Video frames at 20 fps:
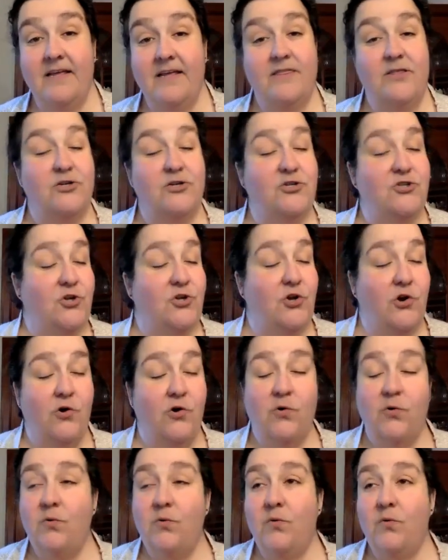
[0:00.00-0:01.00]
There's
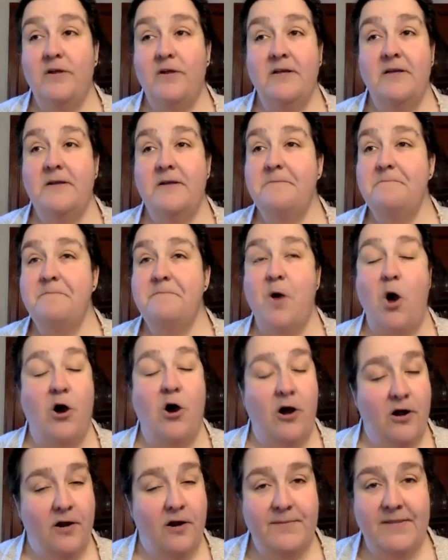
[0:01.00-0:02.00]
no
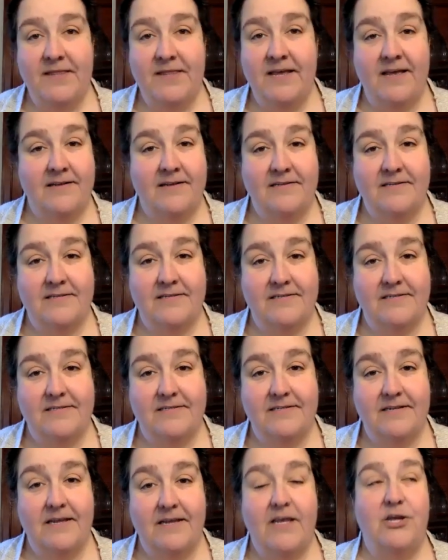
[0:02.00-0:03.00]
harm in that.
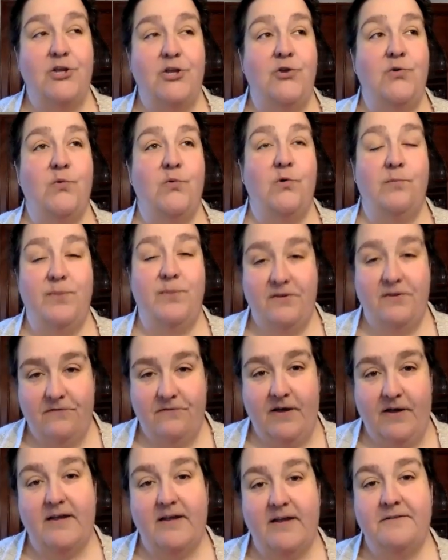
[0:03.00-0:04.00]
You will be
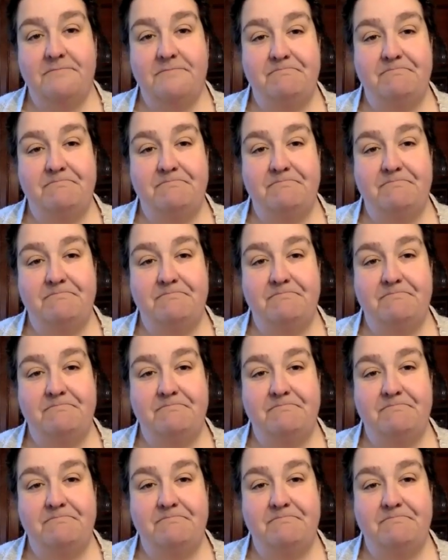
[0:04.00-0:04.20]
fine.